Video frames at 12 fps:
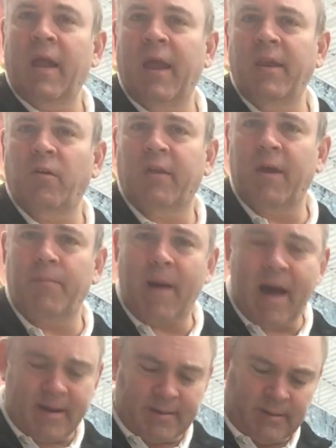handle kit
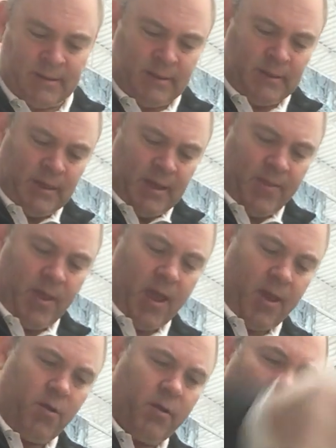box. In the
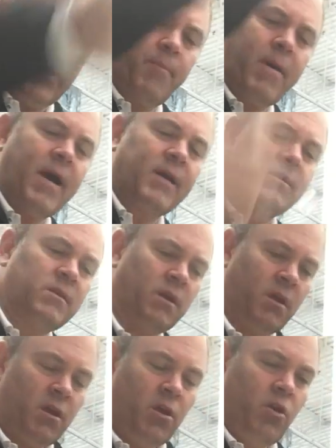handle kit box,
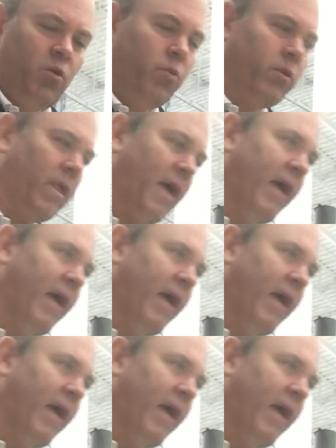you will